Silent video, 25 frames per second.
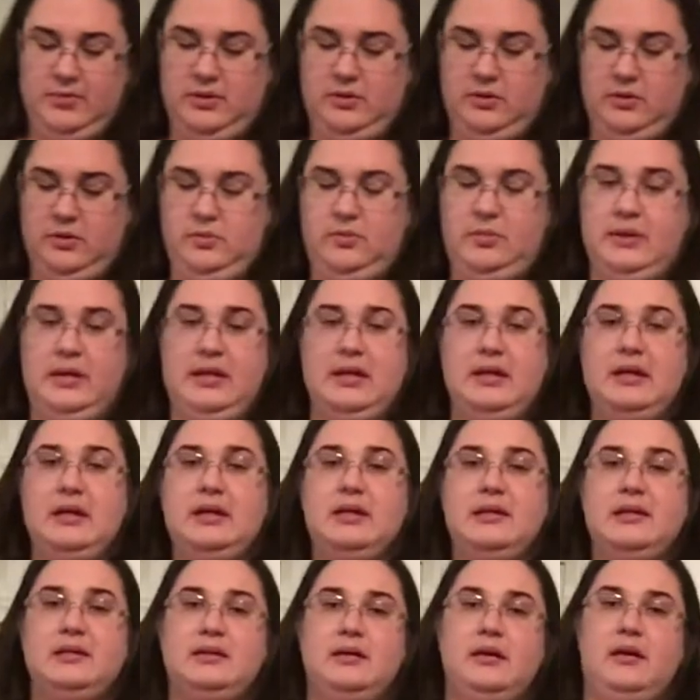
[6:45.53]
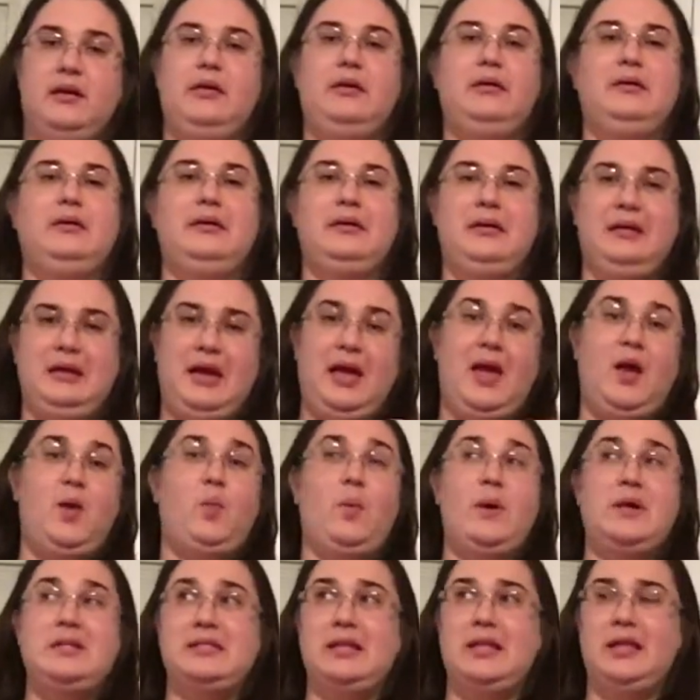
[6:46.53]
soon, but
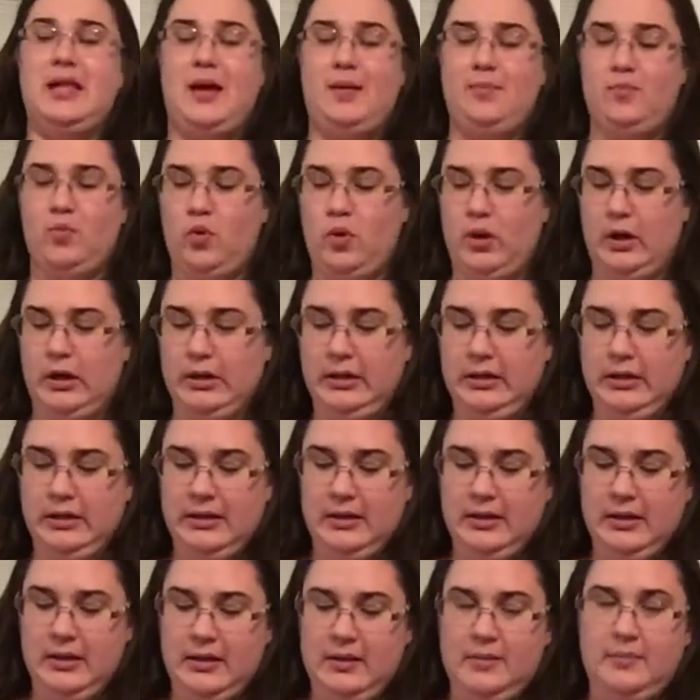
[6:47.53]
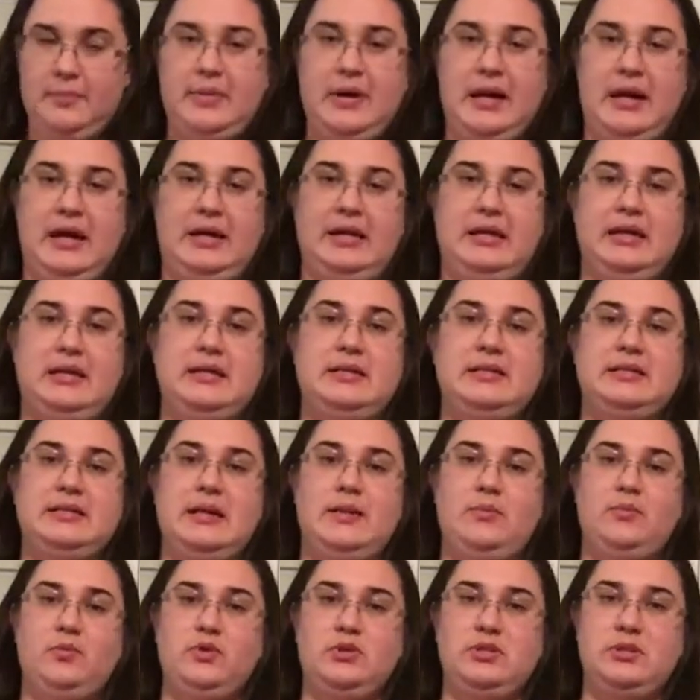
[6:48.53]
weighs a lot more. But
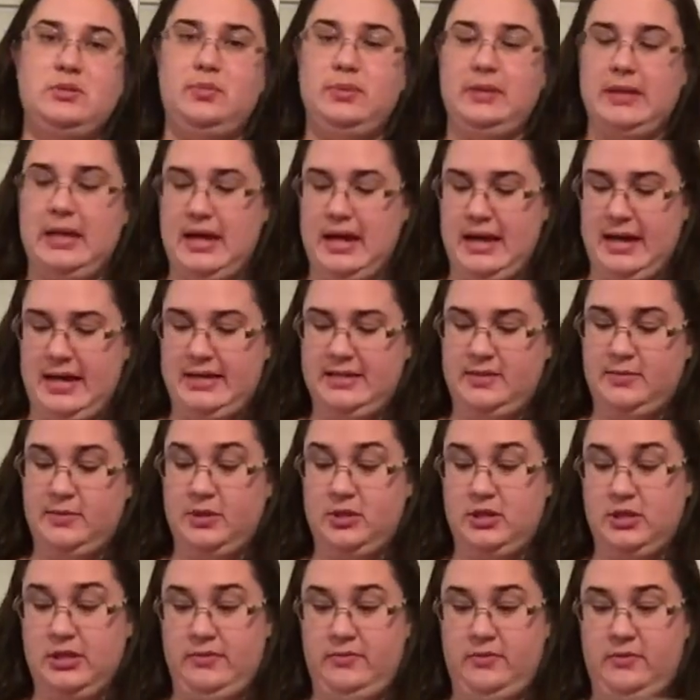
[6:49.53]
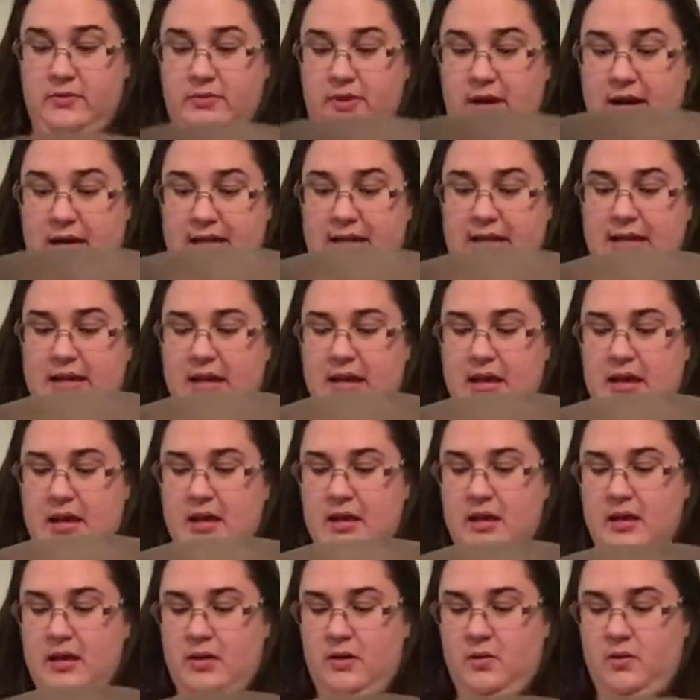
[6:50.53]
same rules apply, especially for Violet.
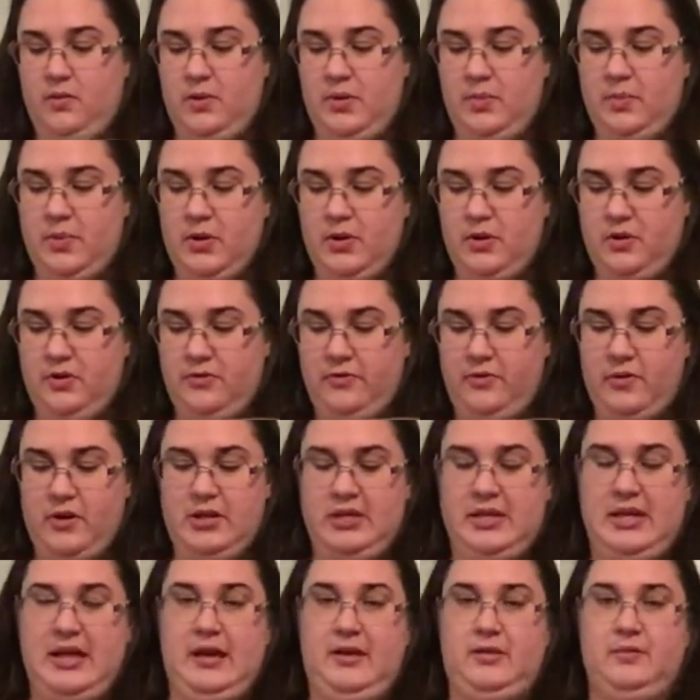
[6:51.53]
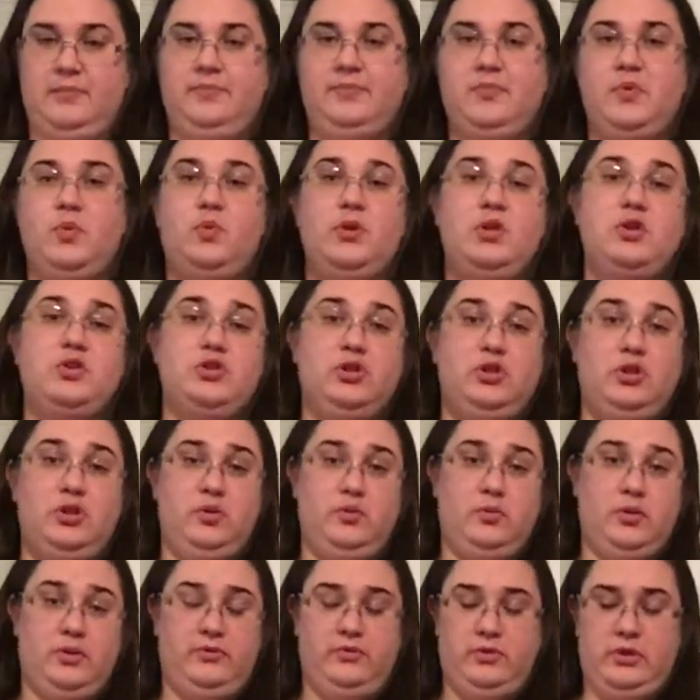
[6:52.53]
We put her foot down. We usually
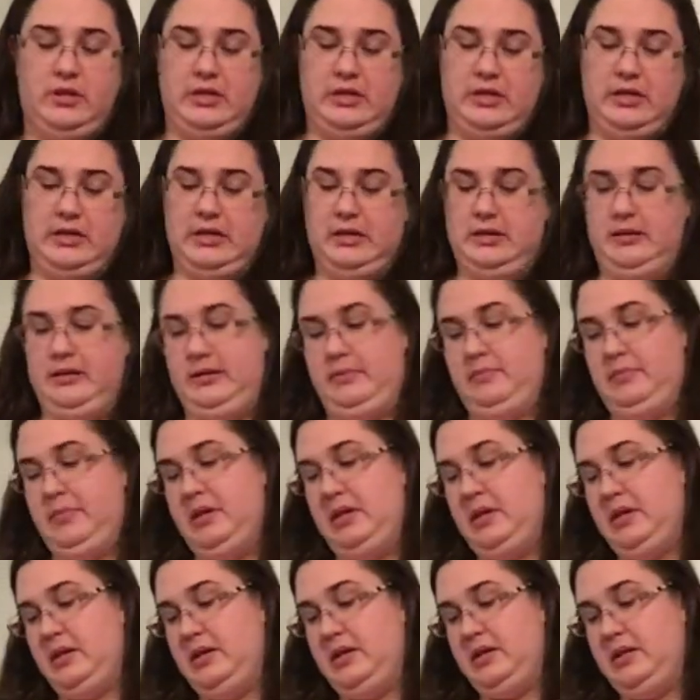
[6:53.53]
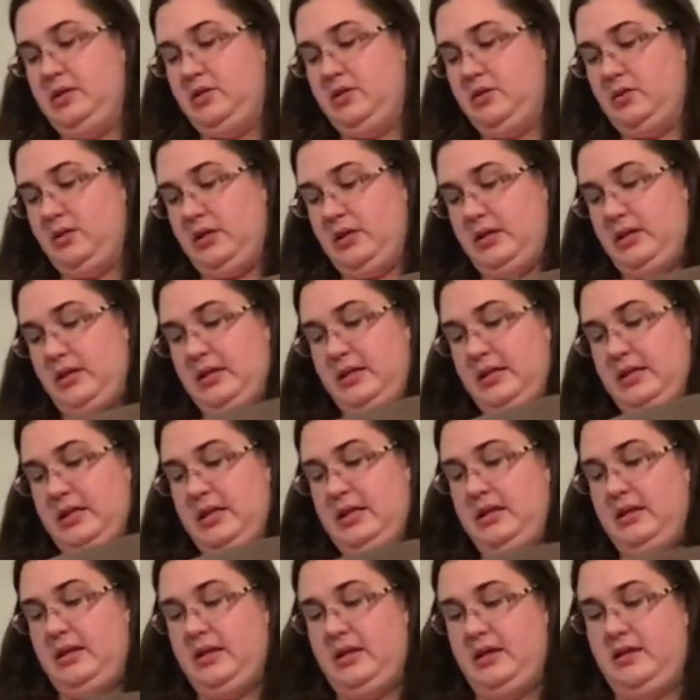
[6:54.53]
do 1 foot at a time, so that
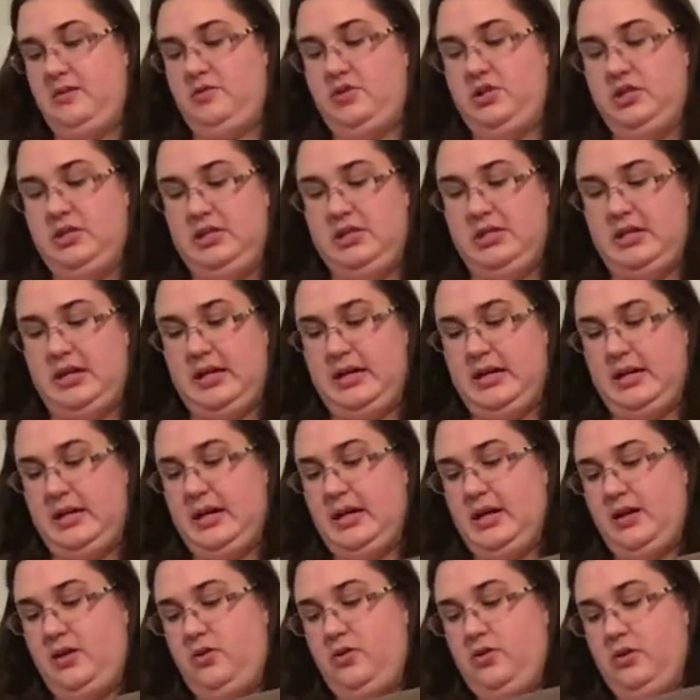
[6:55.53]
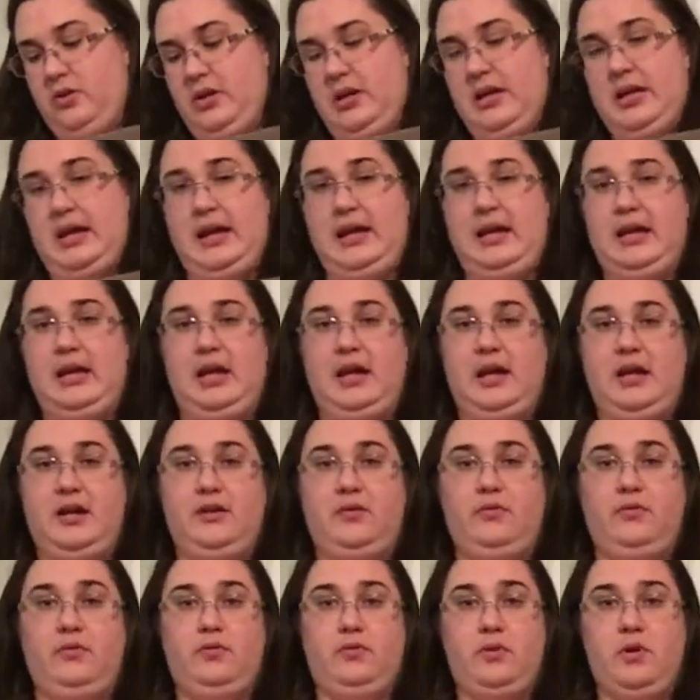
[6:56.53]
then if she's at it kind of crooked, I can kind
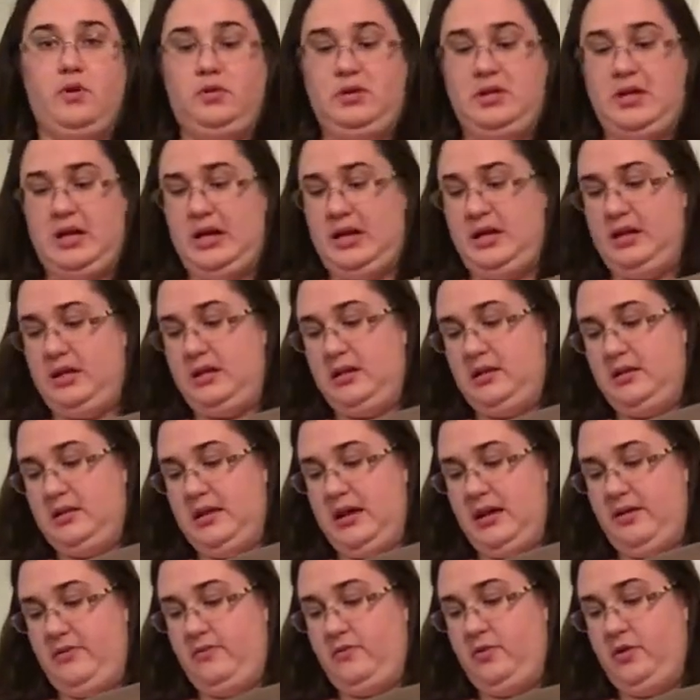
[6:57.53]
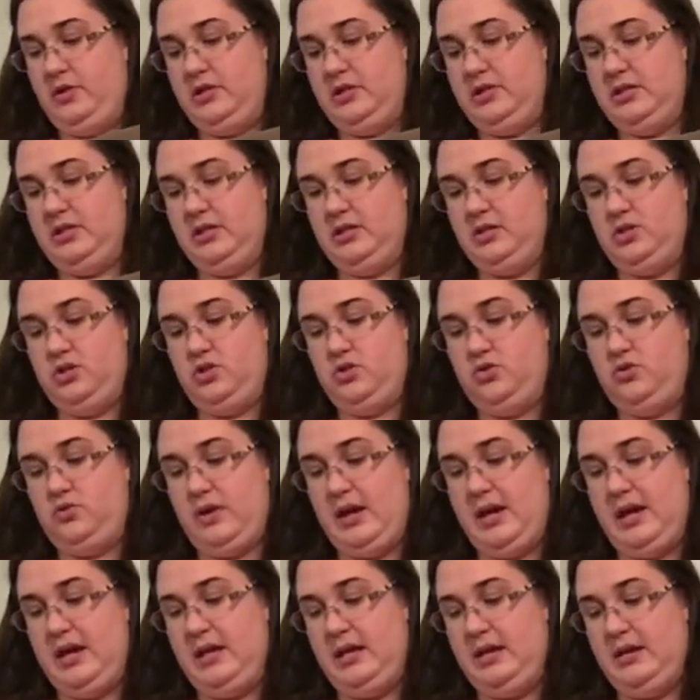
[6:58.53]
of rotate that foot until it's
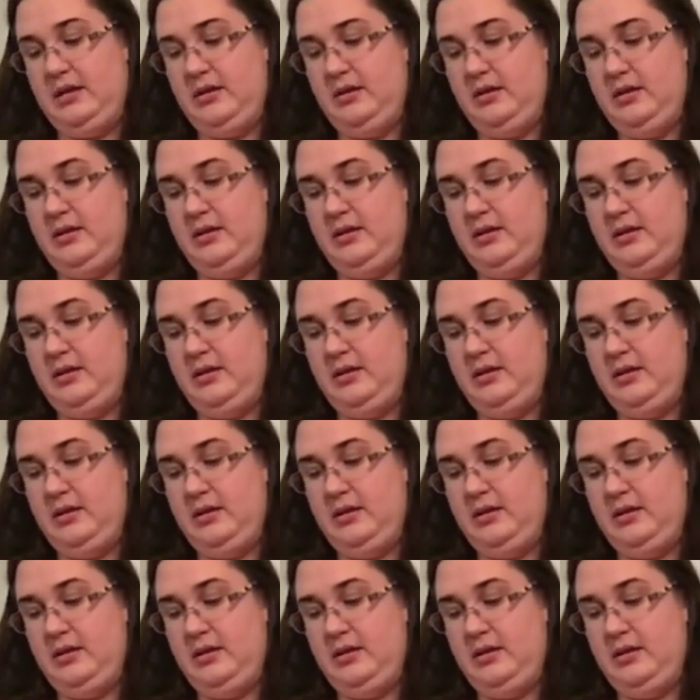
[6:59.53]
straight